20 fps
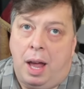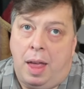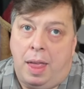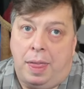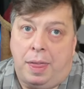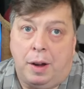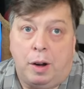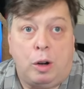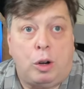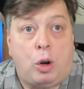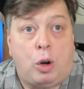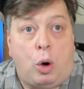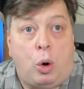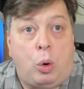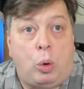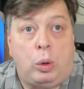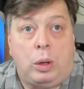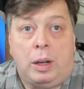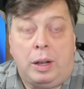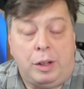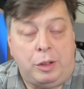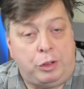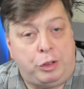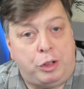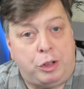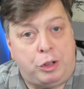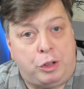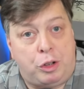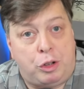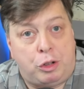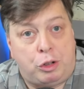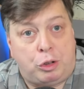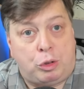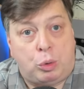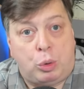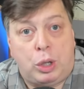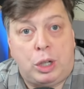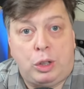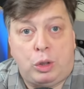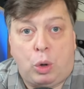Their goal is to
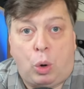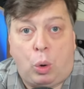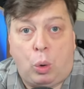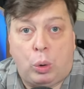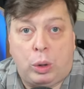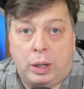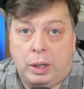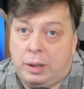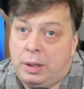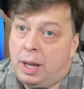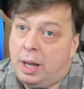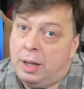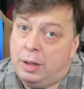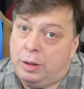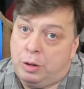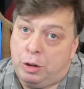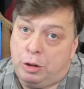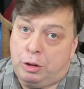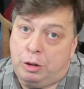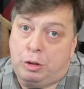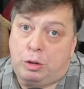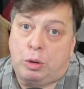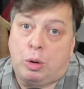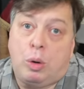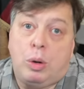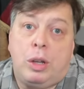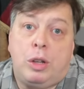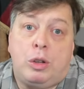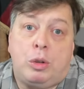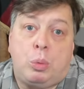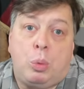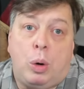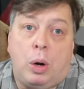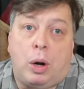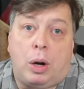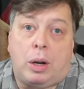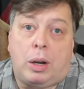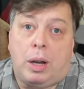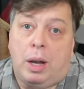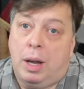destroy Tolkien, destroy his work,